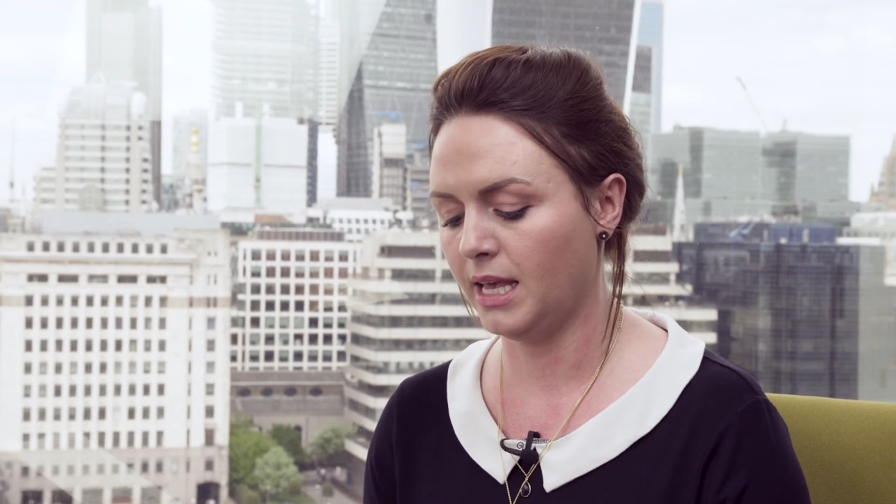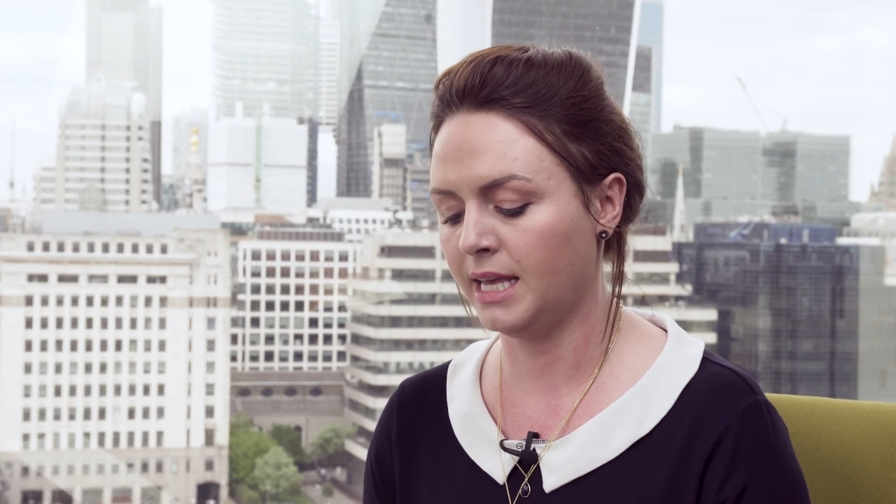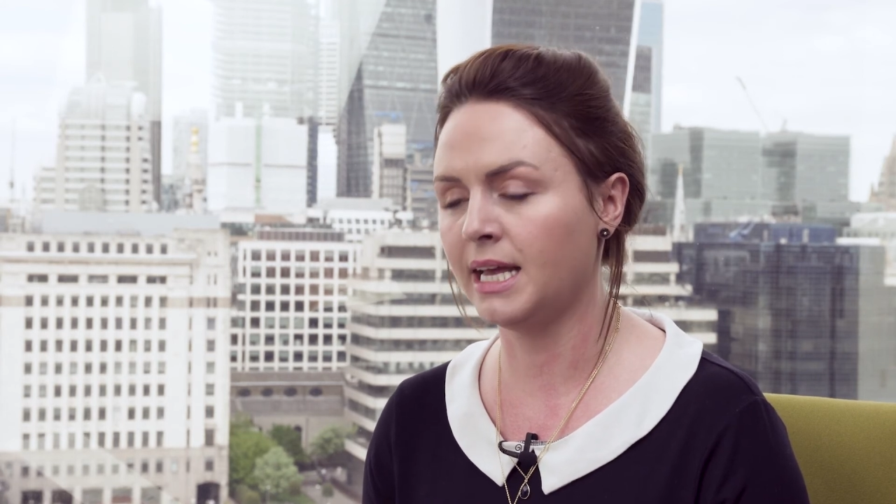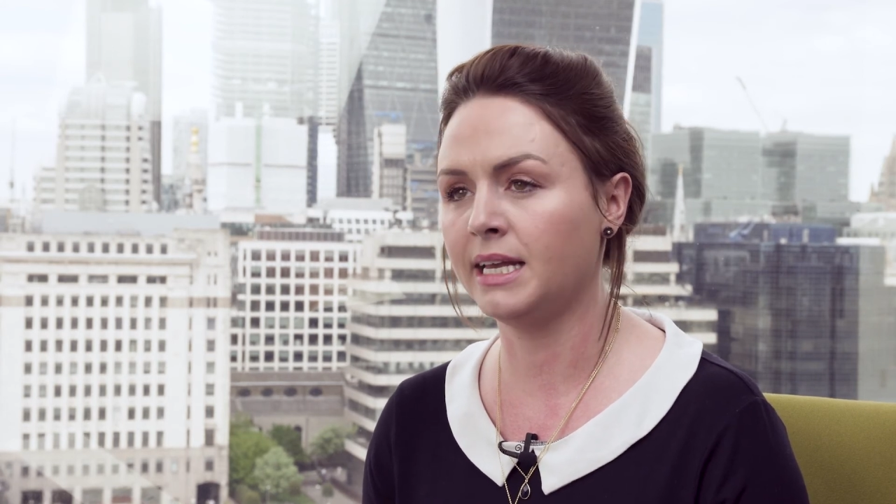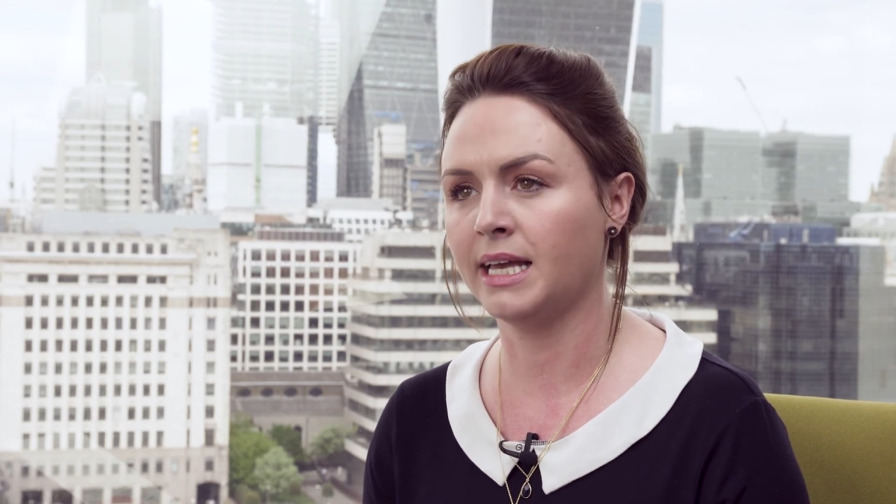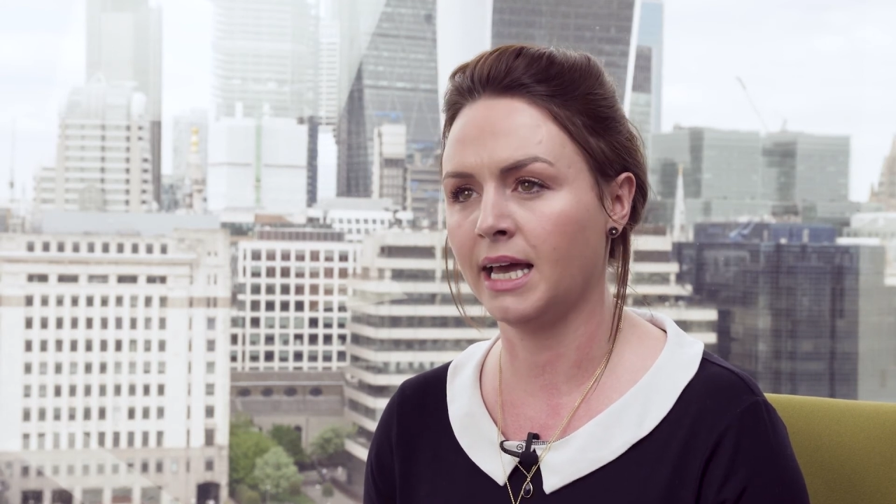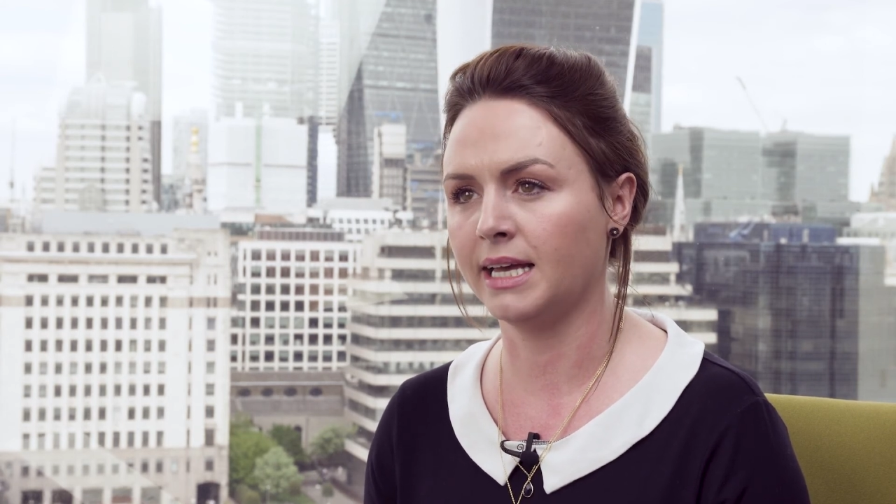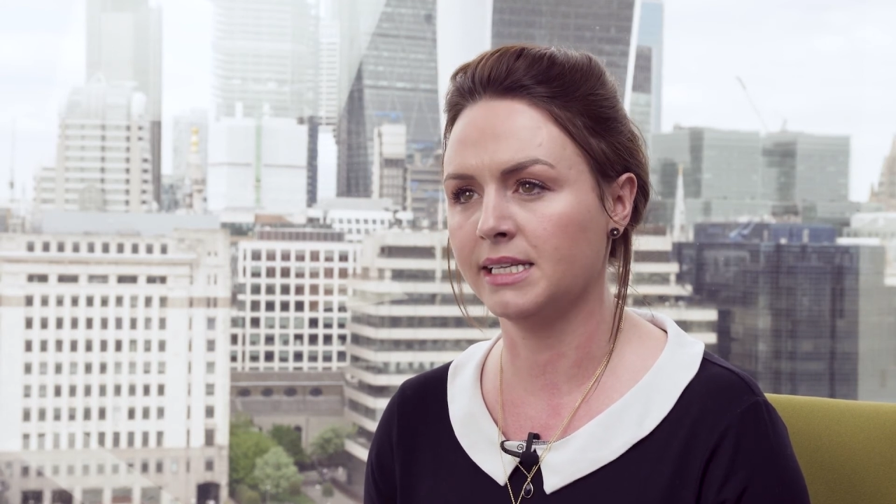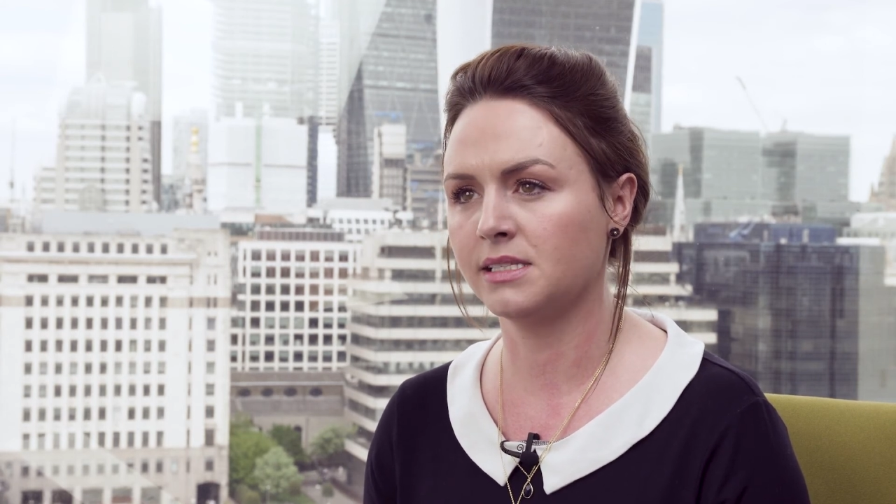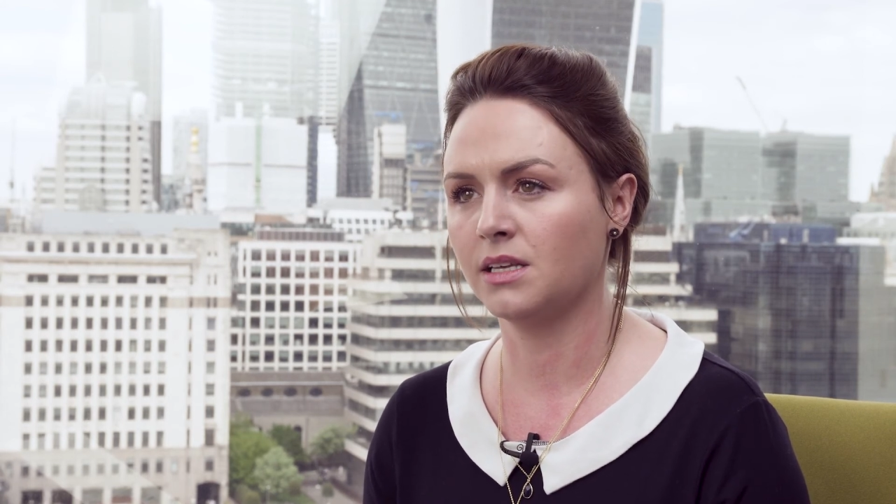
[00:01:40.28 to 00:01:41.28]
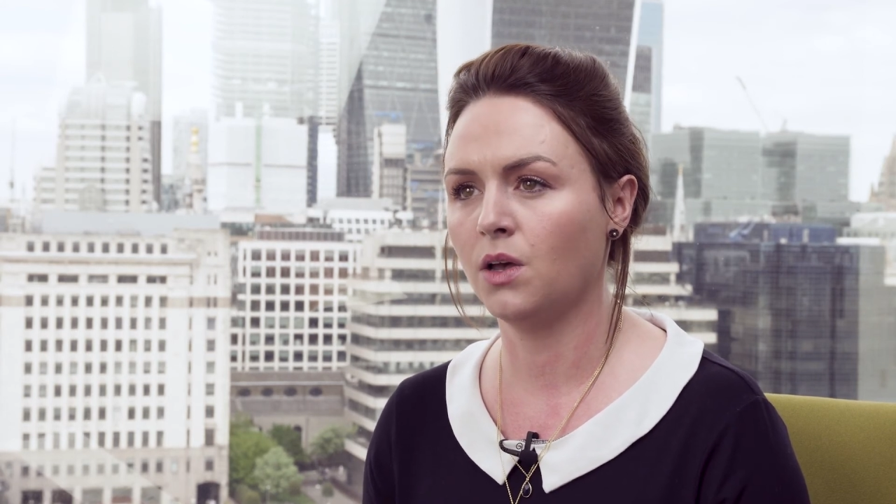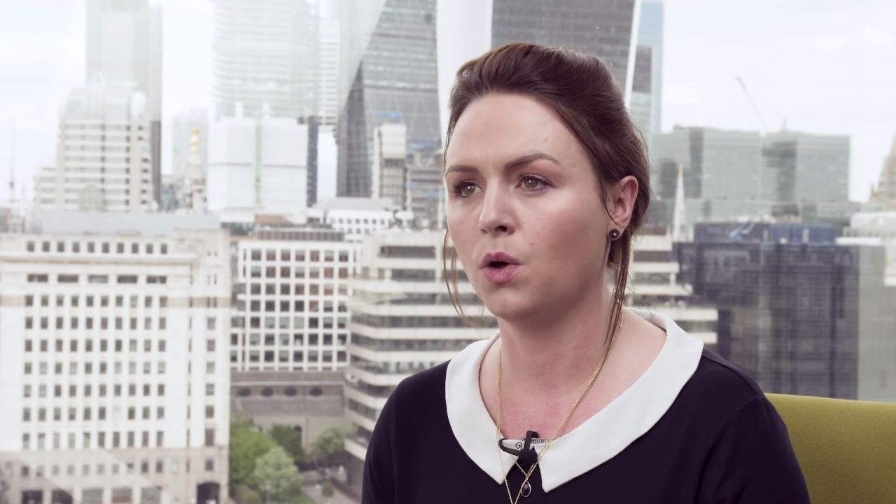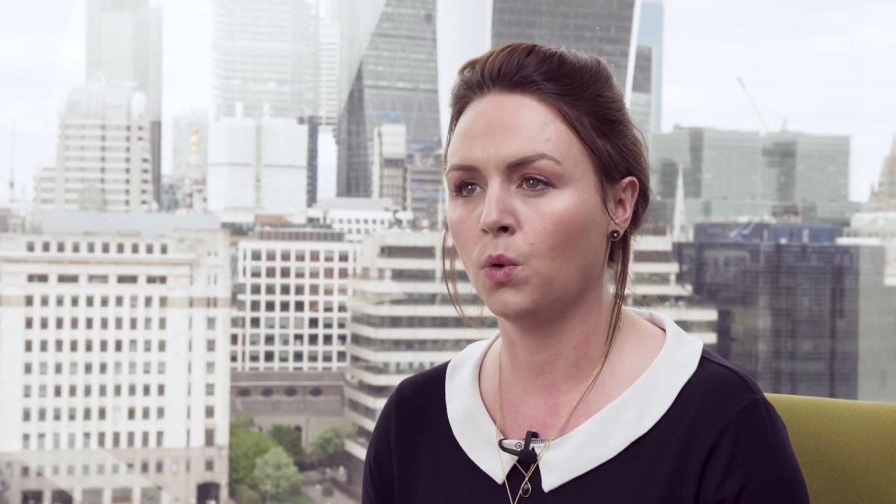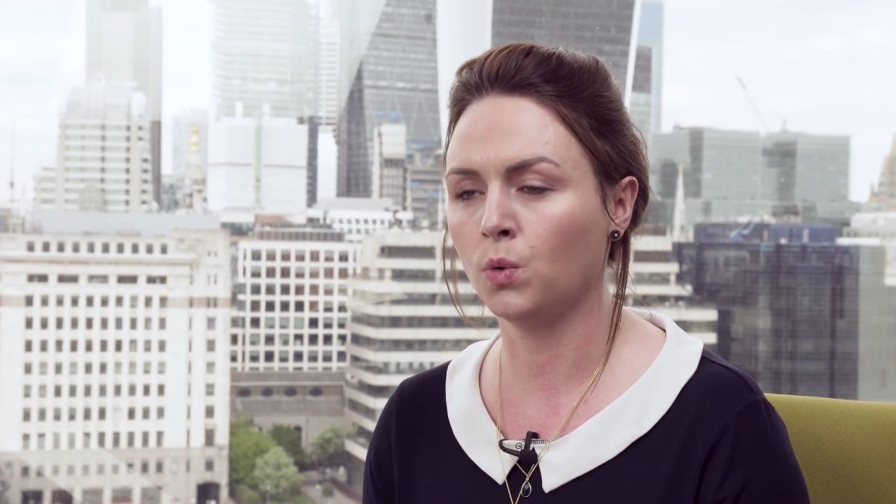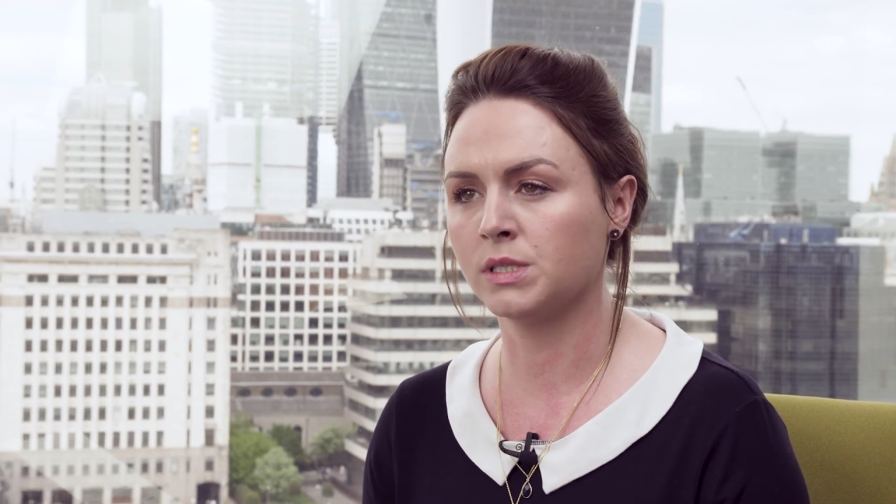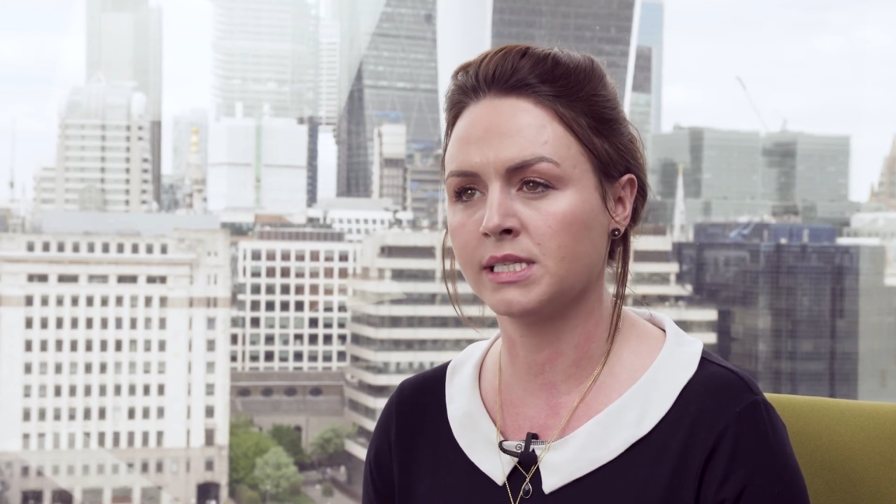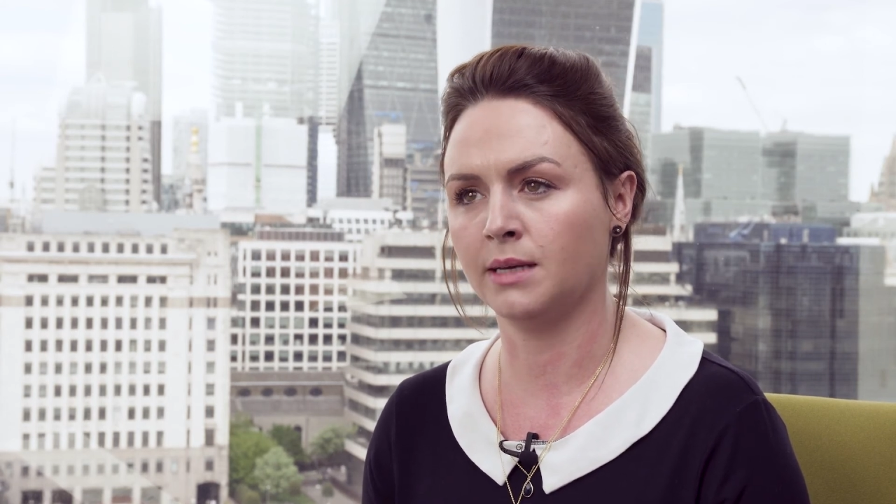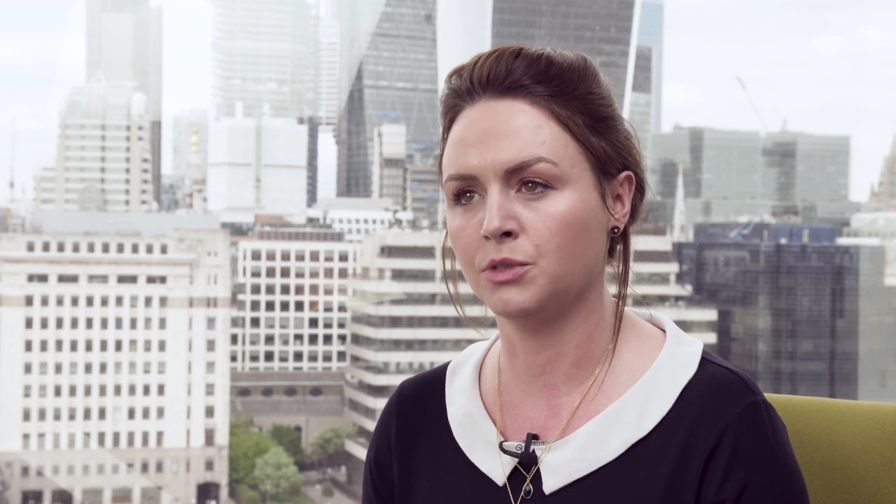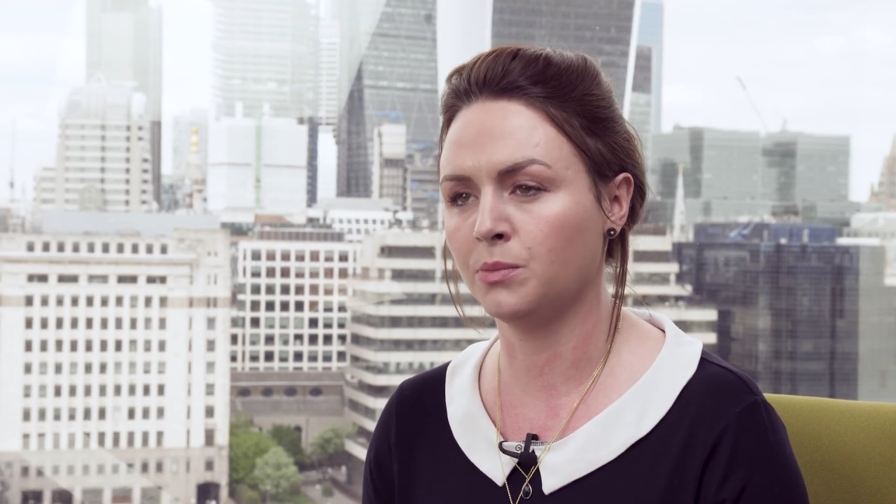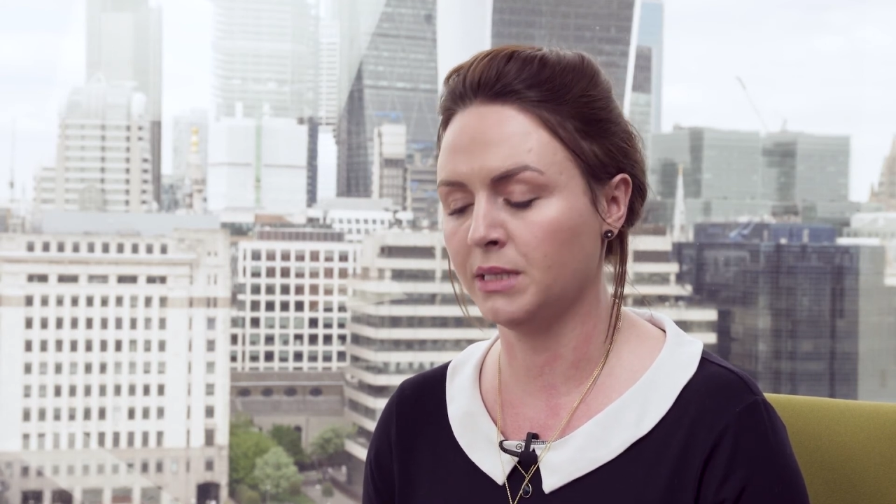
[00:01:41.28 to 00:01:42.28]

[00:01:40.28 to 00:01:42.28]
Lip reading: In any case, all steps should